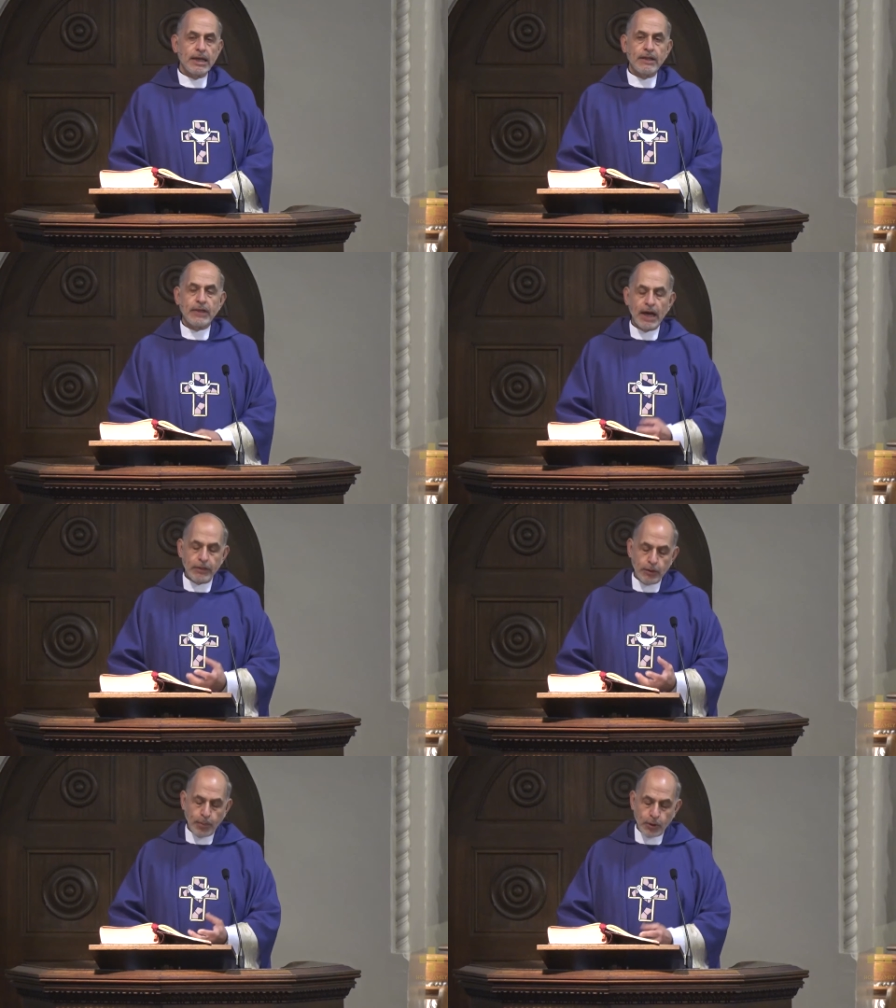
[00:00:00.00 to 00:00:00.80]
The
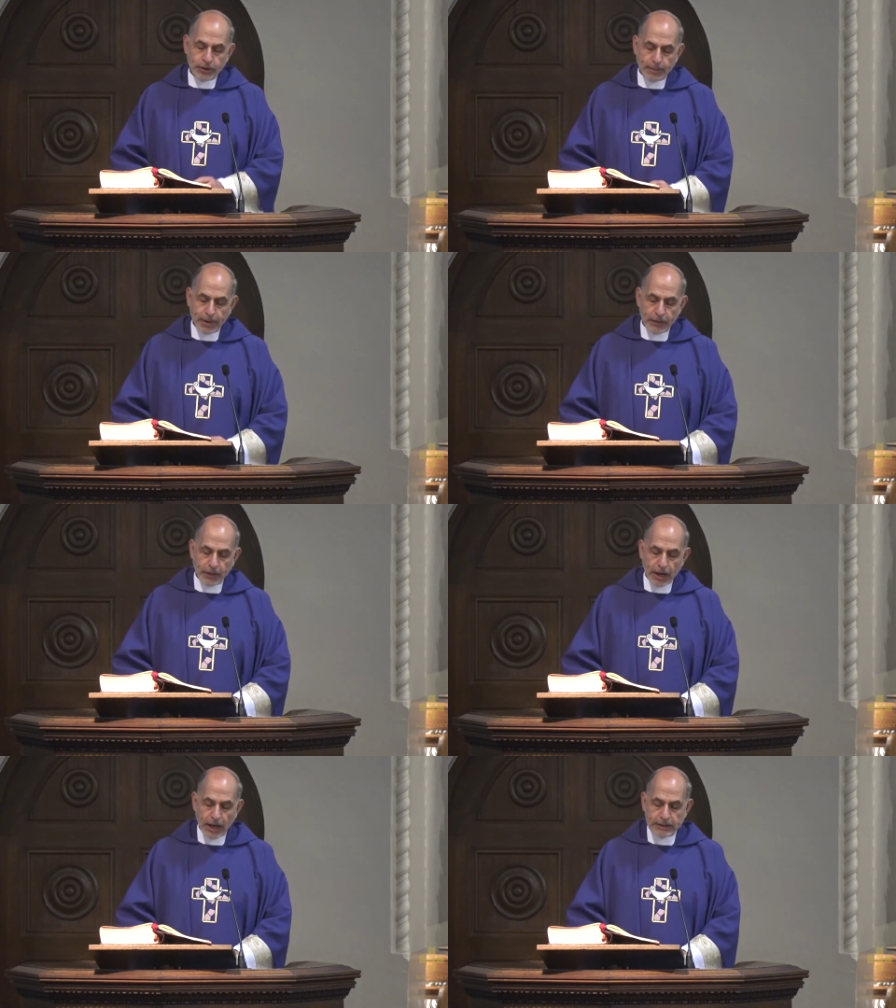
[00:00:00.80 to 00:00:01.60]
other point about
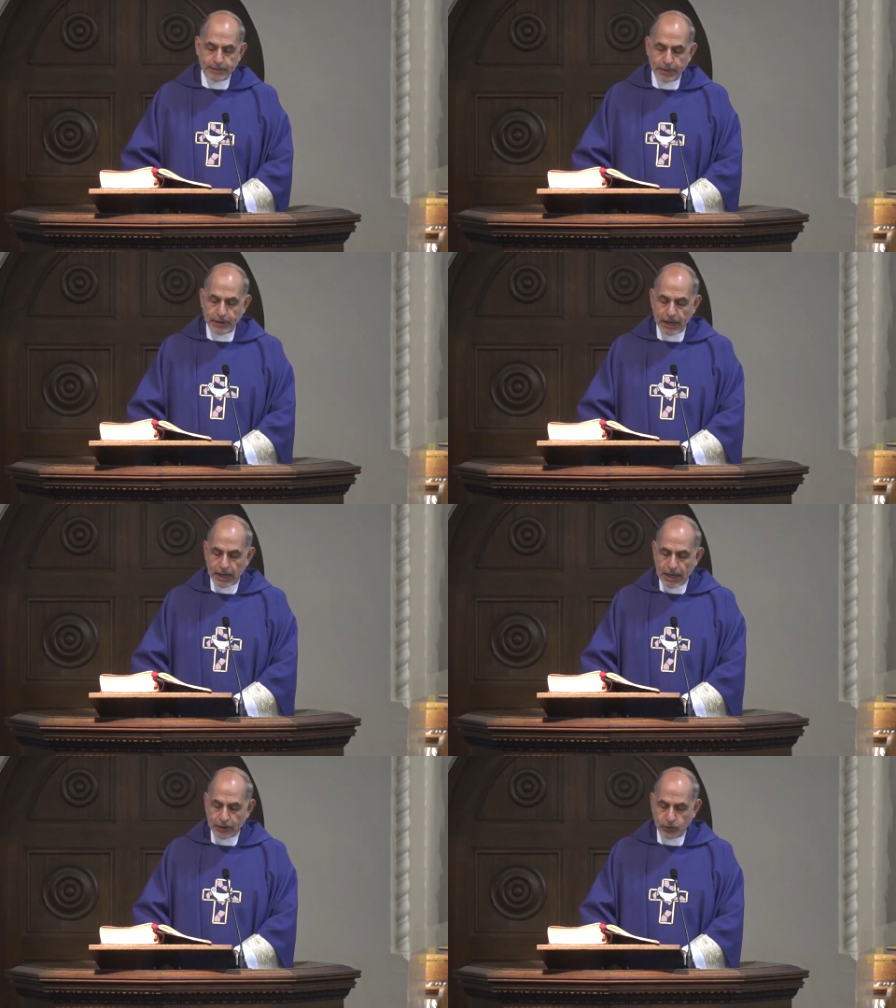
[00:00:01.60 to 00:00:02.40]
the gospel that I'd
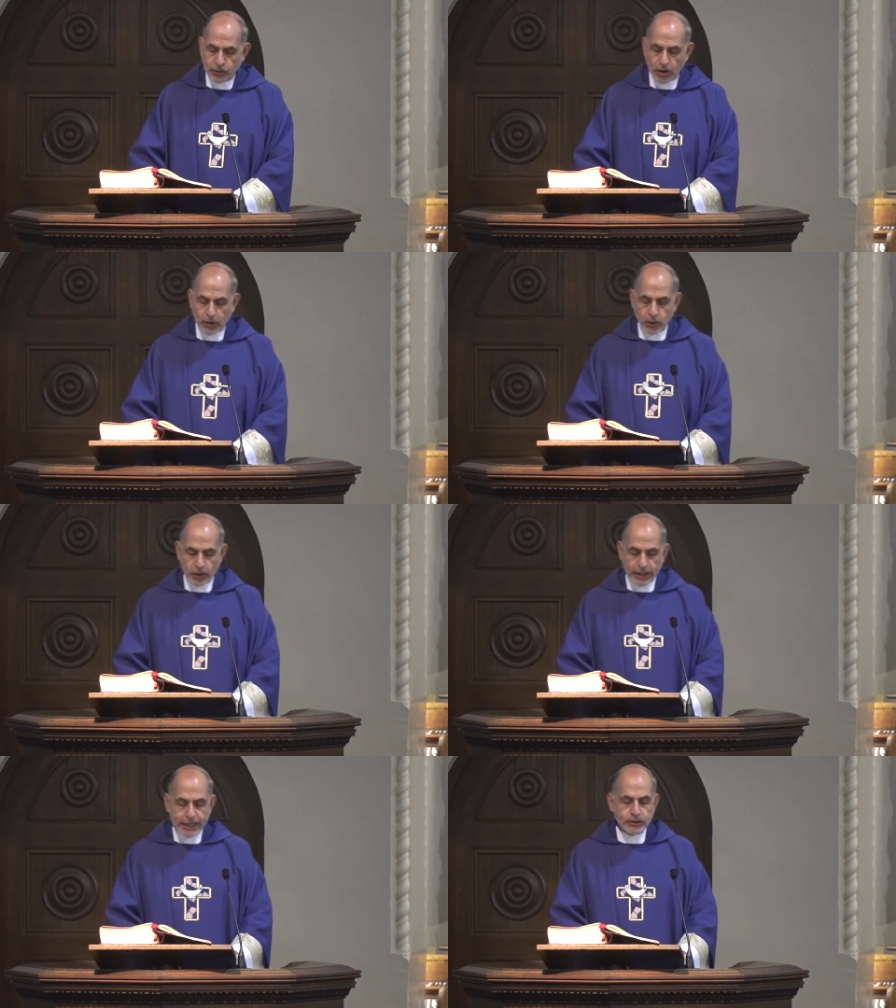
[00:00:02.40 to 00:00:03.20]
like to draw your
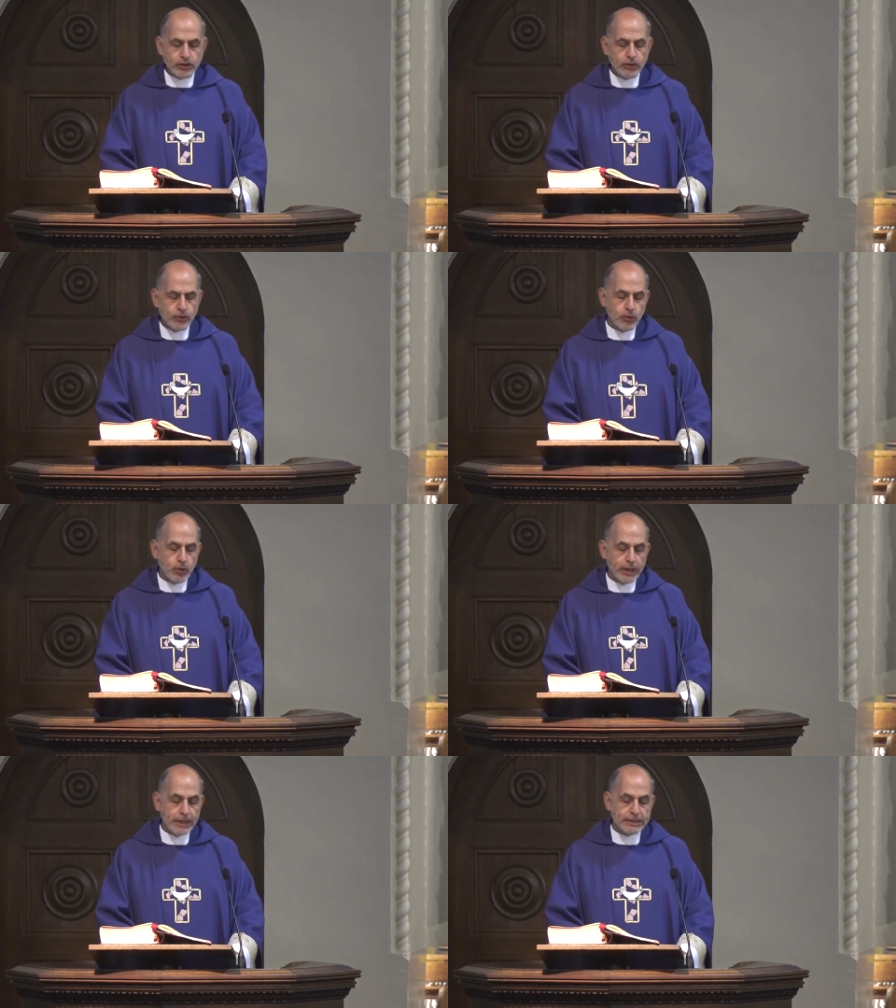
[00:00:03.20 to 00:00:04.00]
attention to
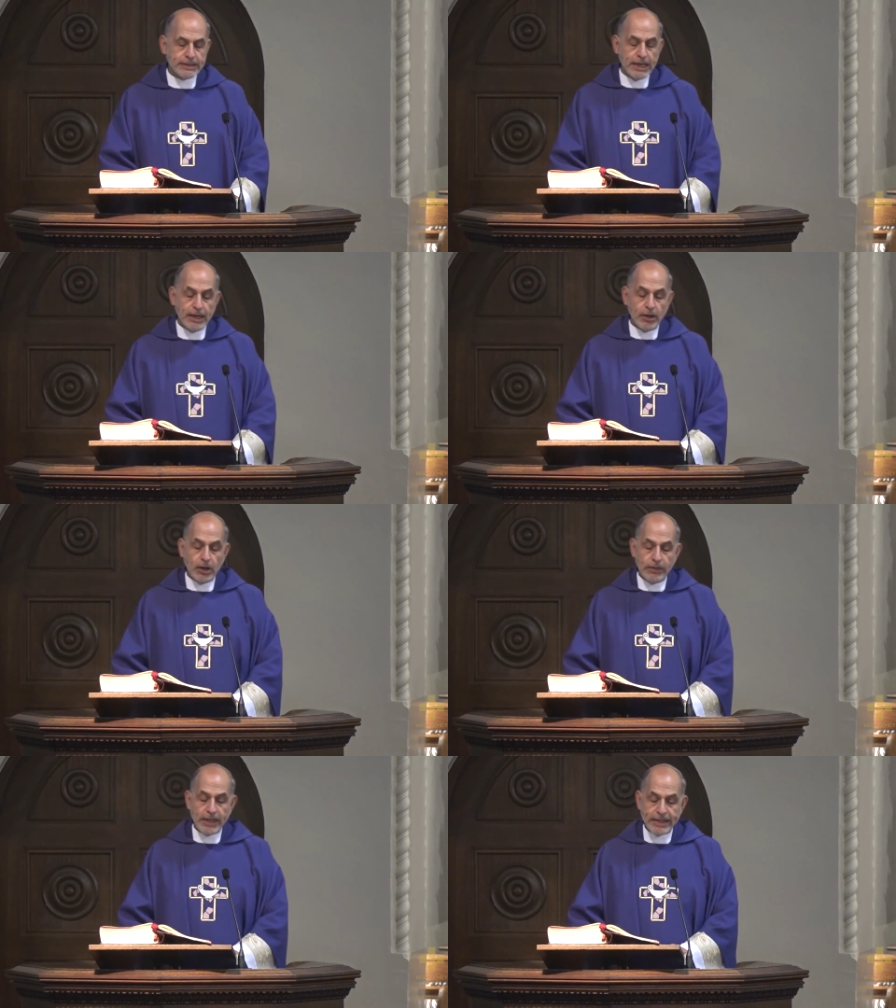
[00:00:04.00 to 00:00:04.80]
is
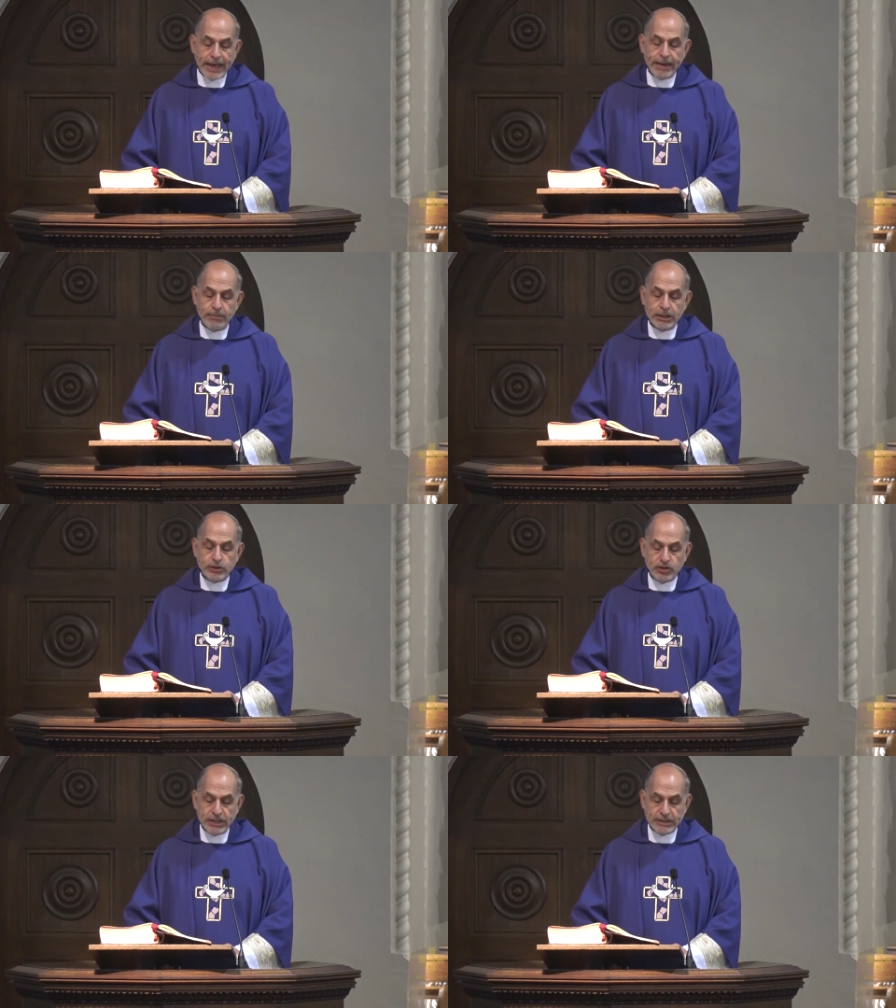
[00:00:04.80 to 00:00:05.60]
the name
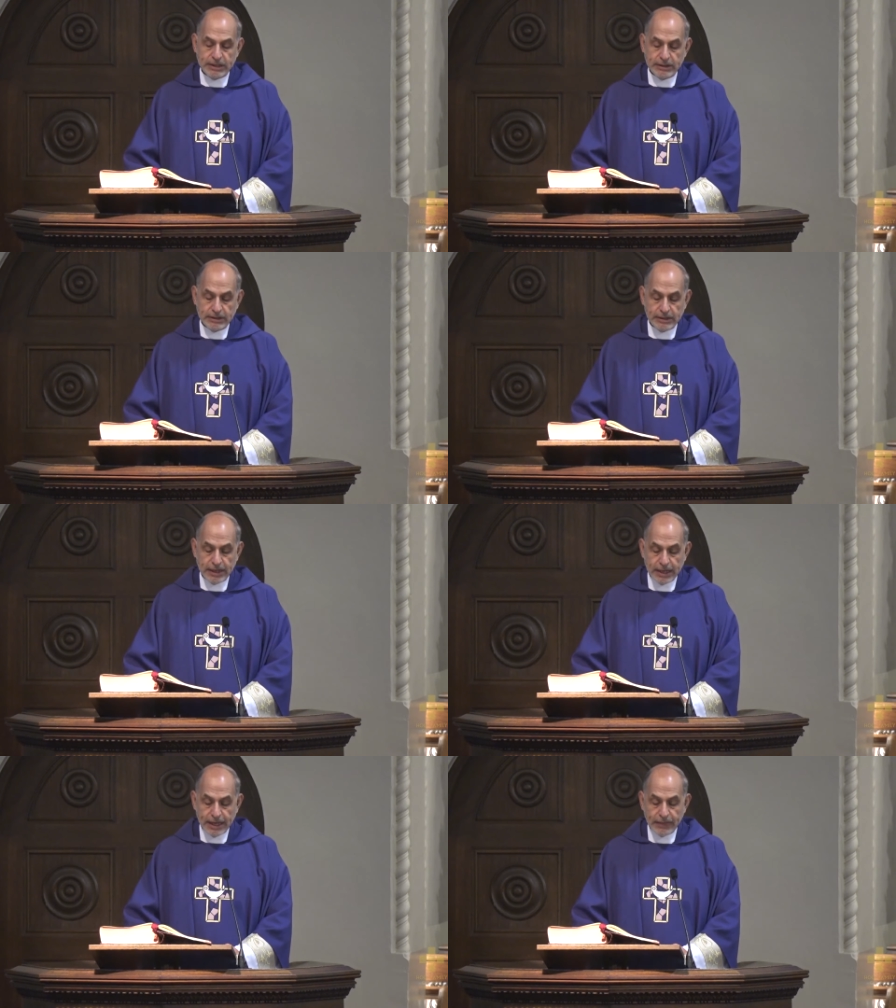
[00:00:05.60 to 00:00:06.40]
Jesus,
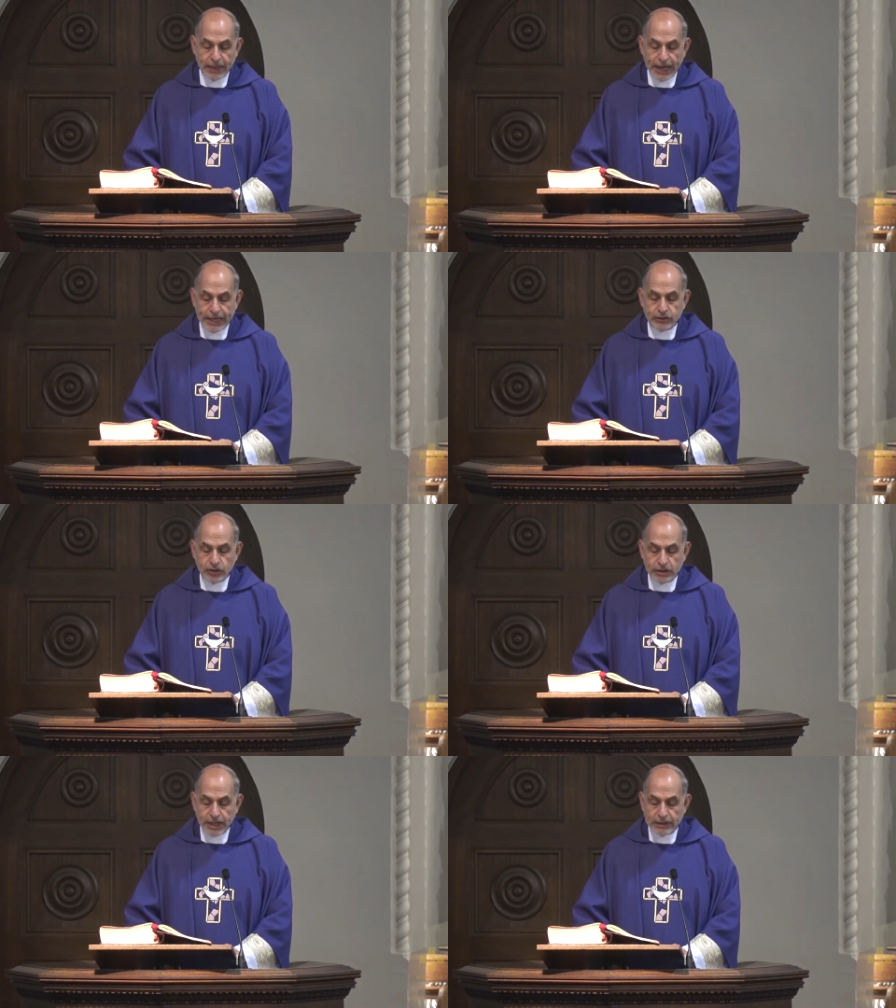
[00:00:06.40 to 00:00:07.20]
and the
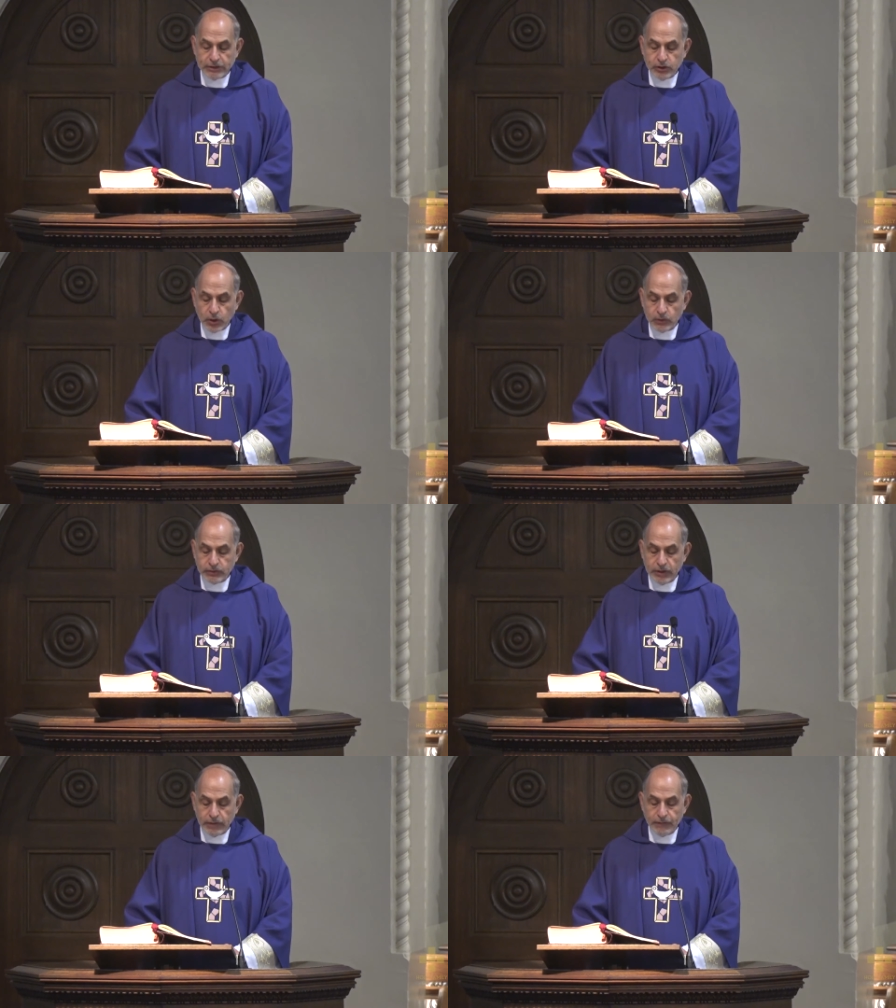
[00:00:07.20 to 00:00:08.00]
angel tells
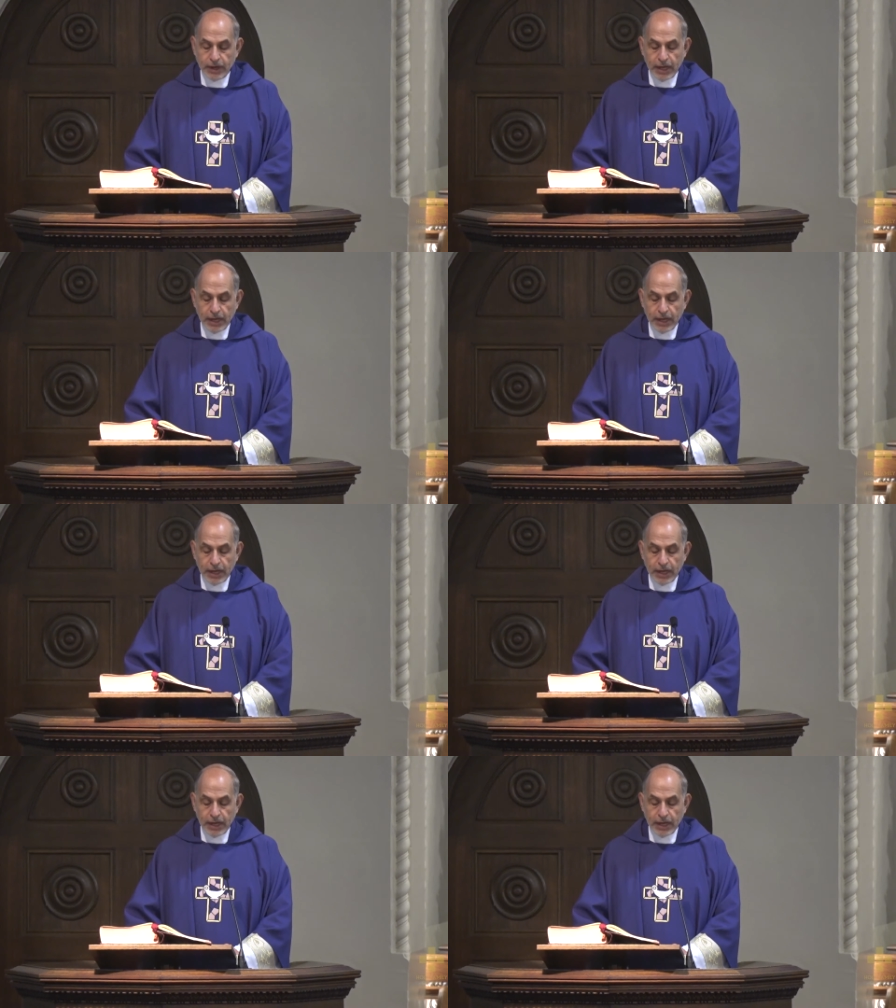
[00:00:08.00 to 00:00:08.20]
Joseph,